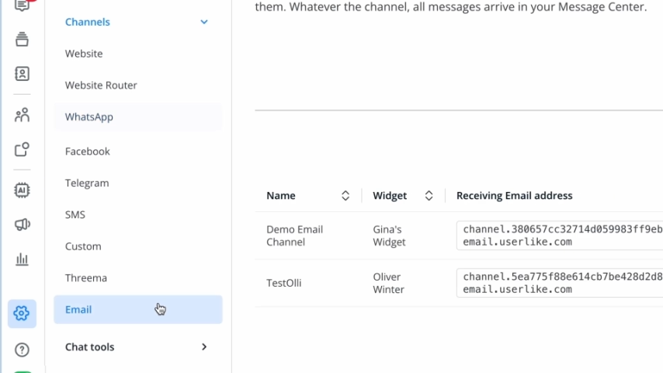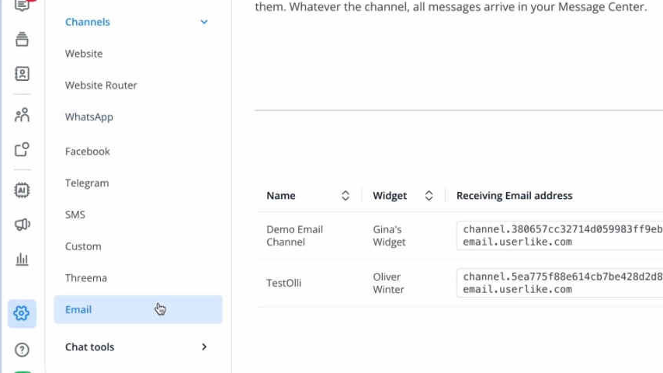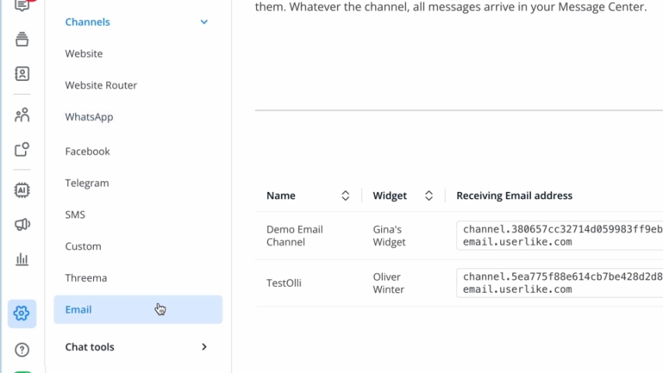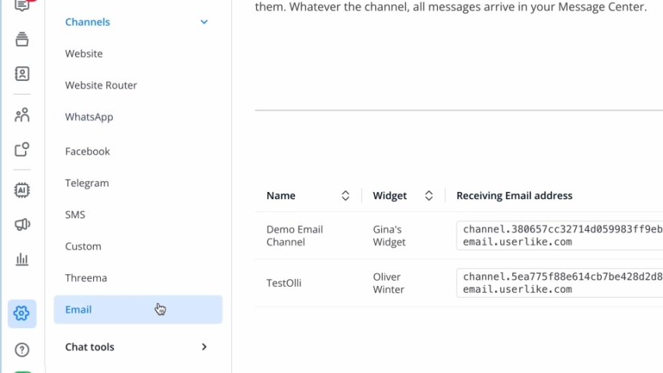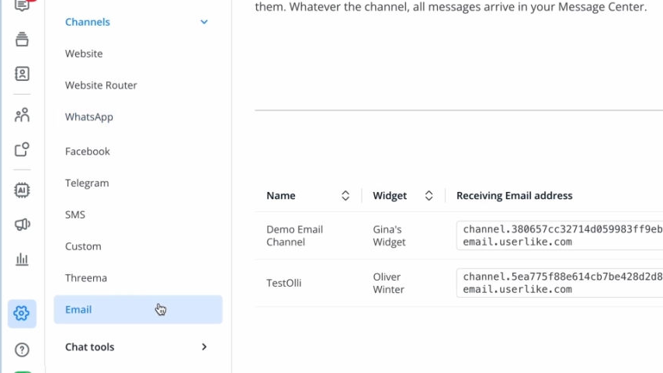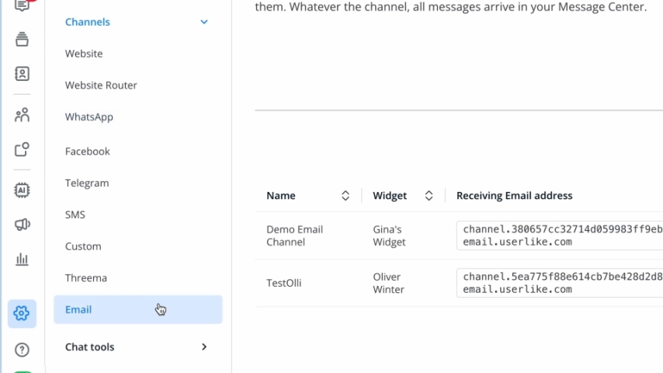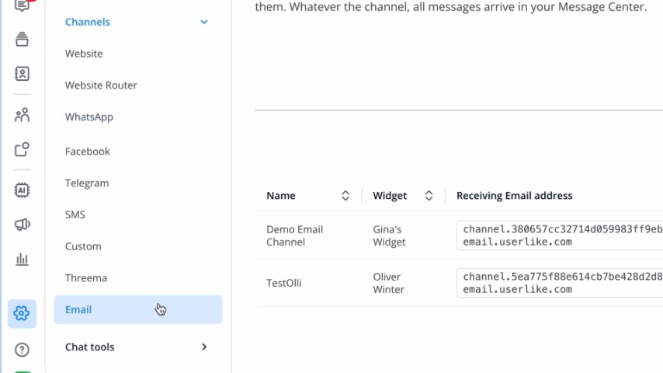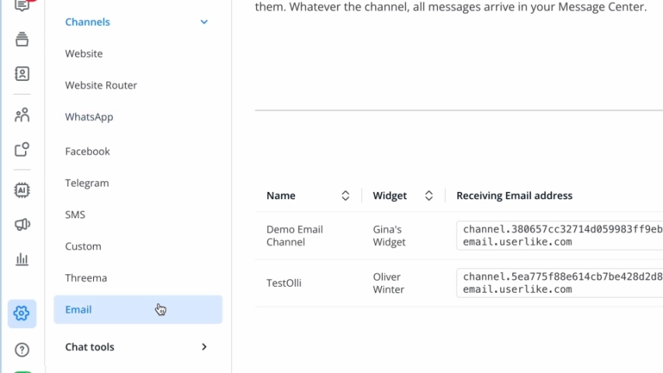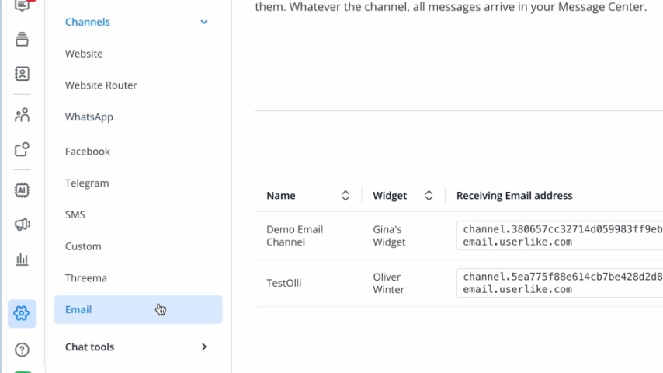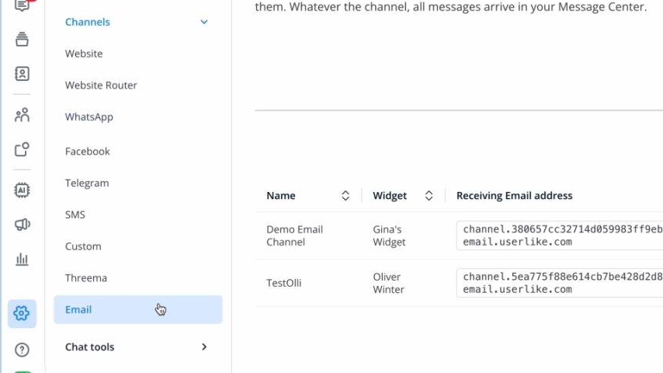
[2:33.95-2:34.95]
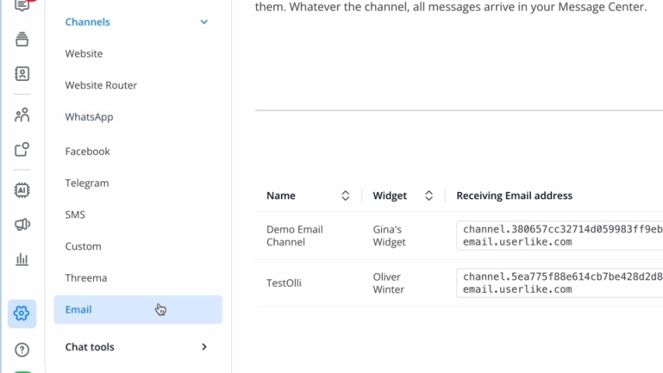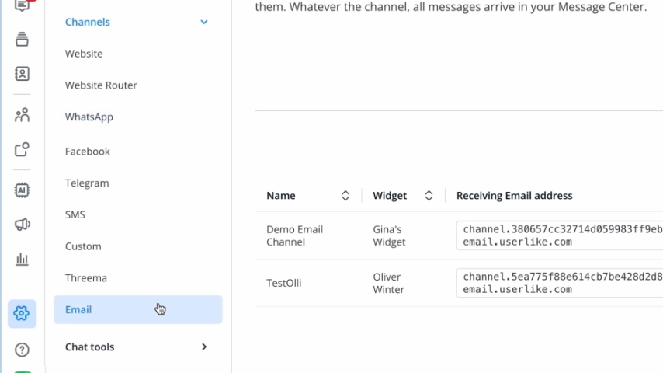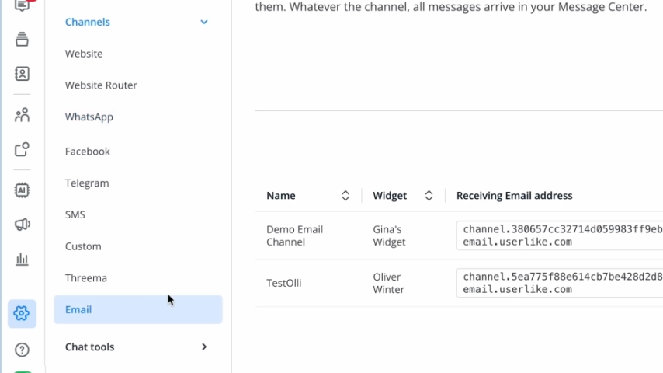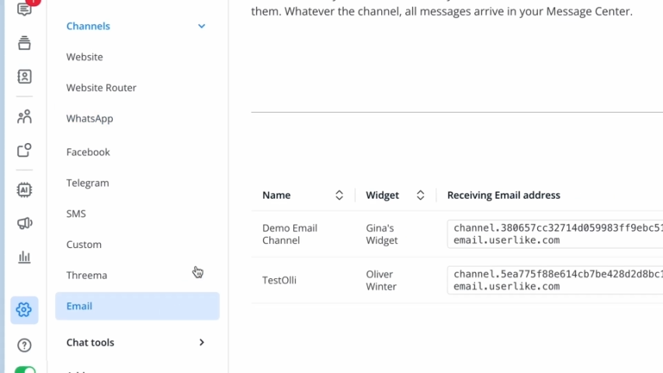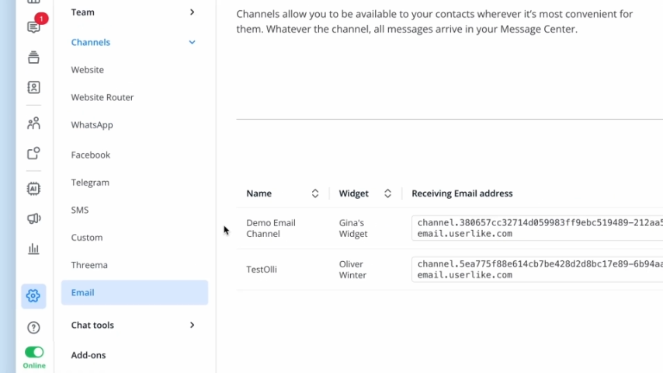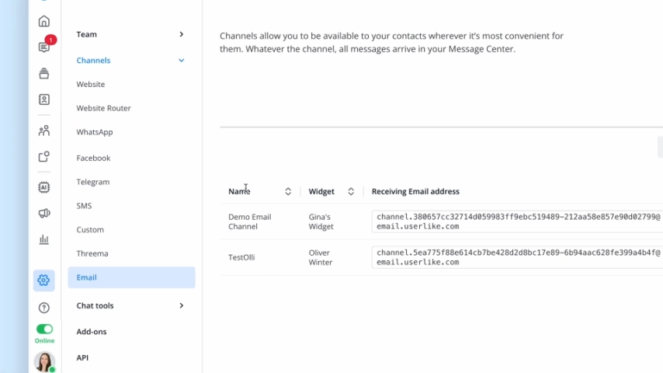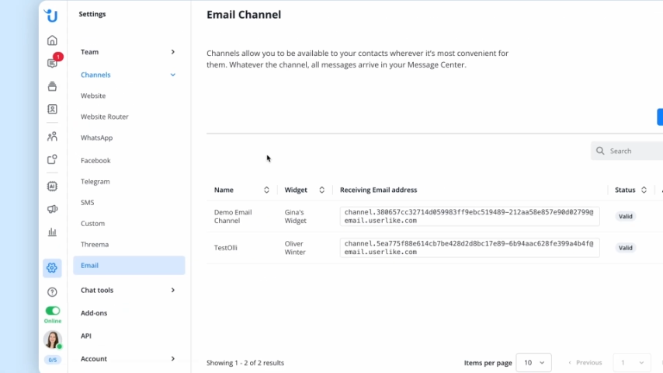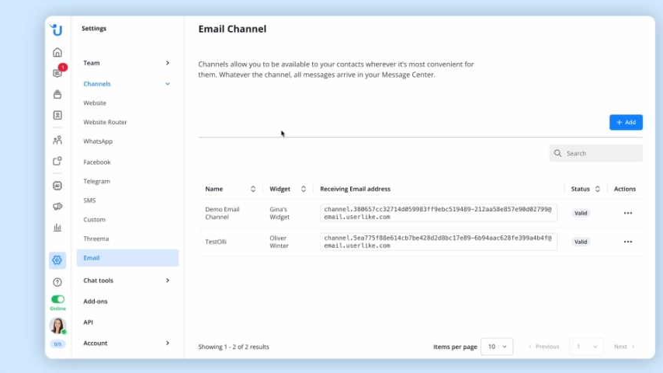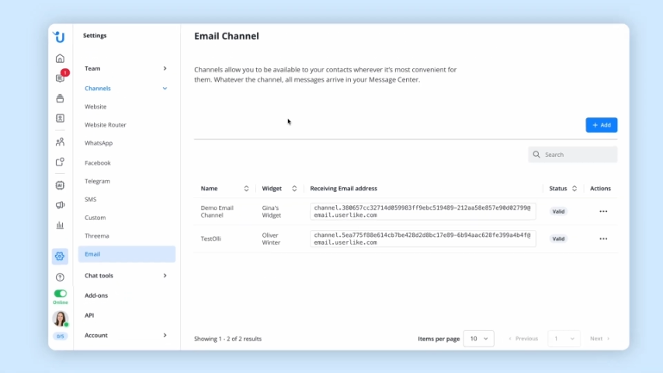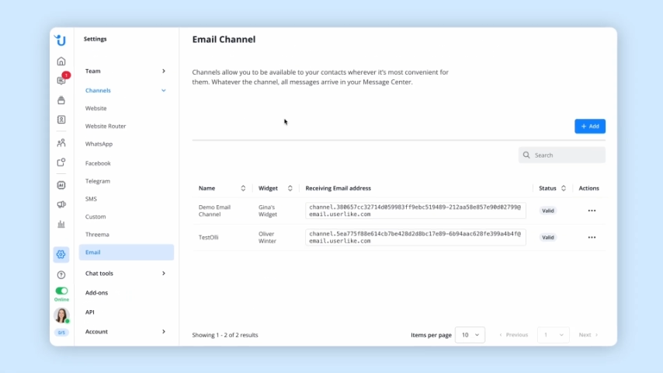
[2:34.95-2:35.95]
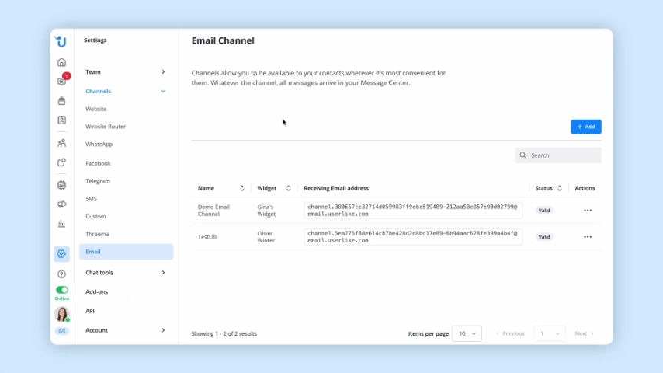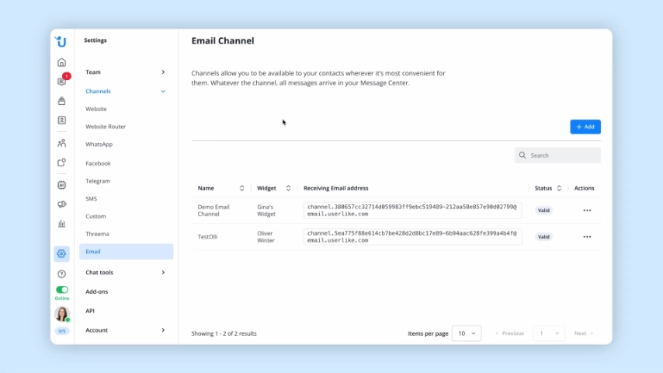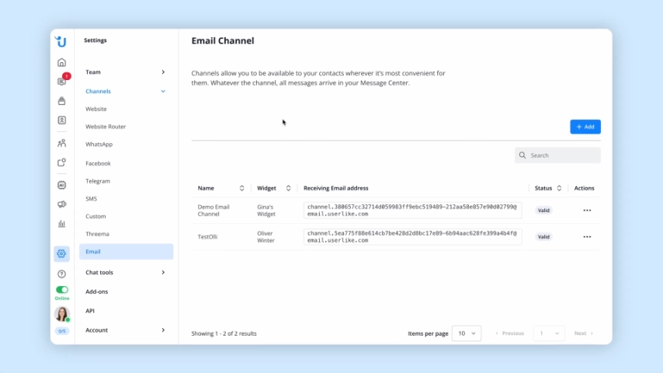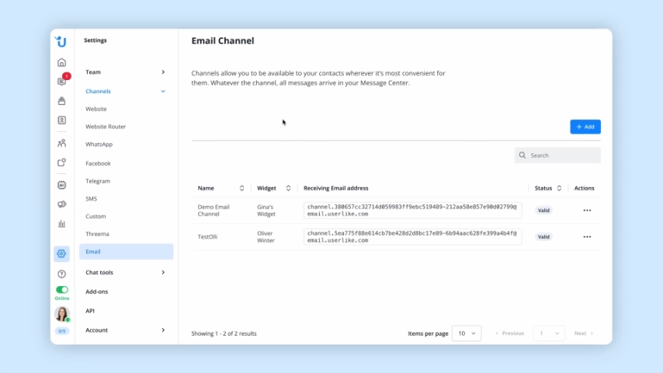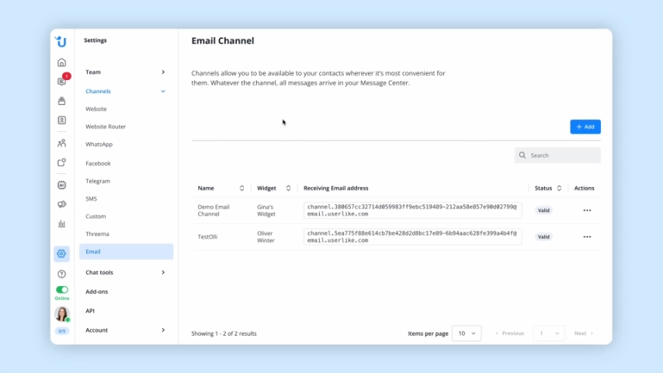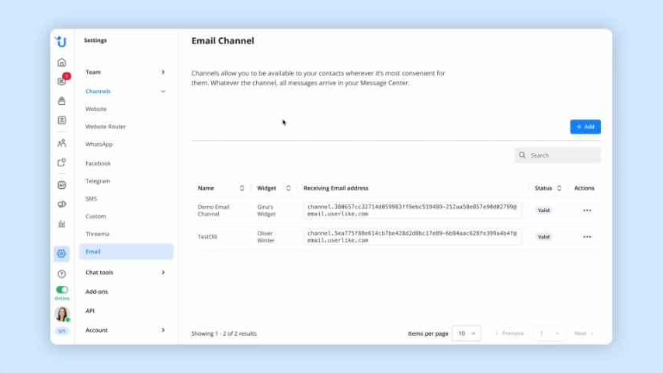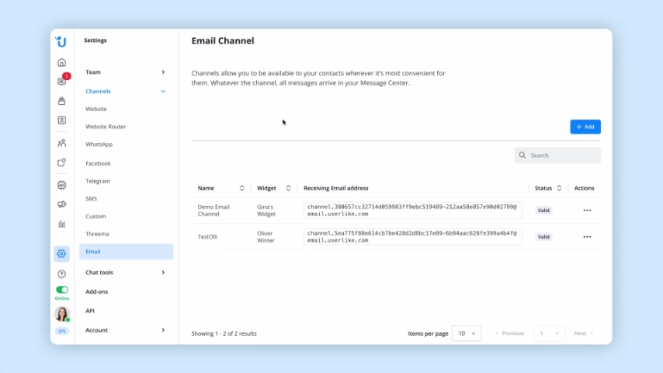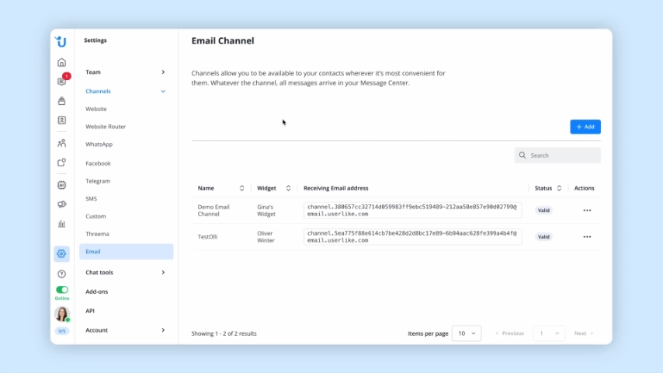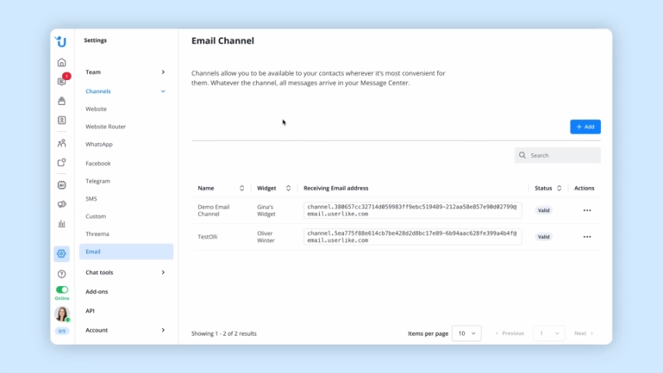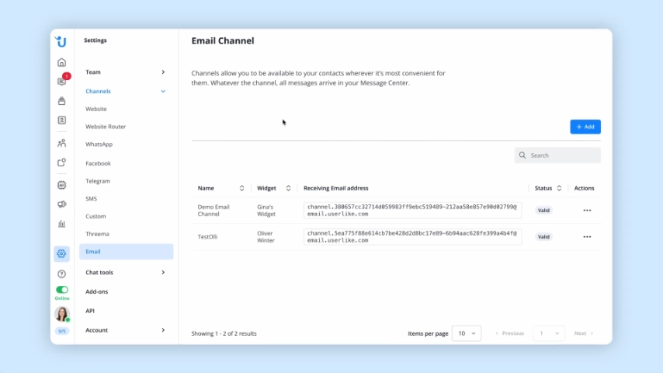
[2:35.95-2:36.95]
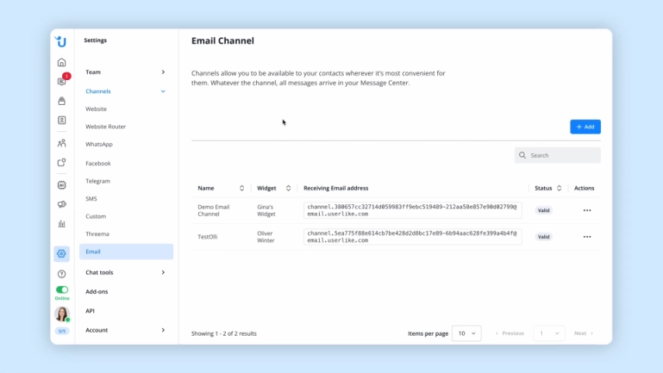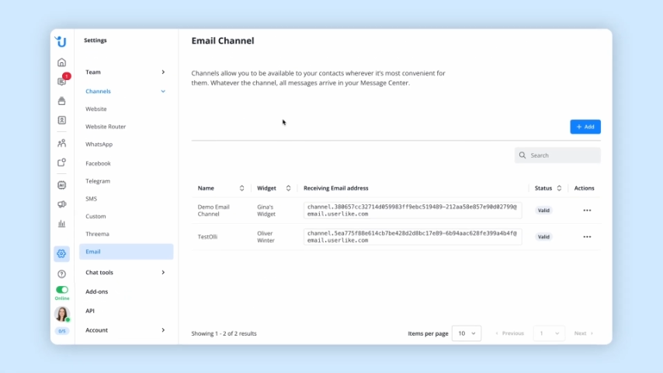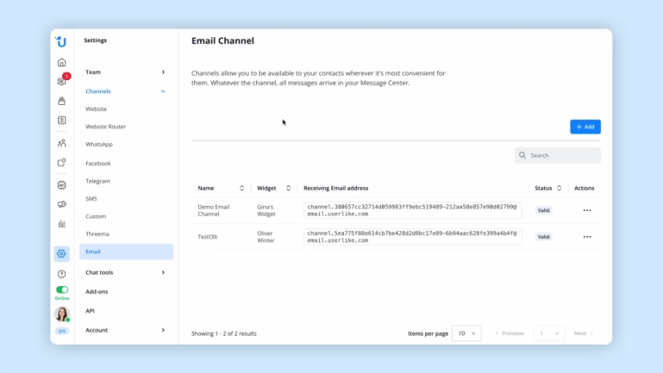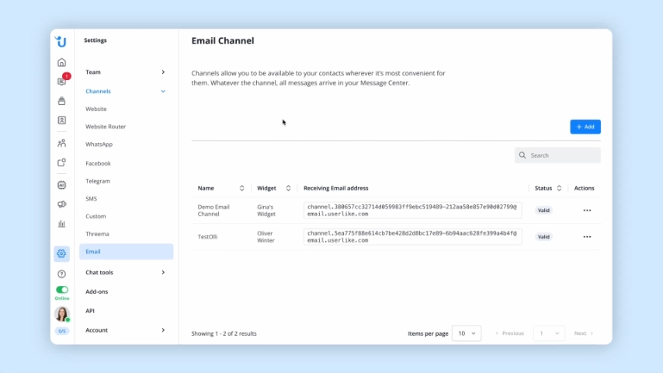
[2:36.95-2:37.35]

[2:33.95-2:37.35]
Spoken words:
No face is visible, so there are no lips to read.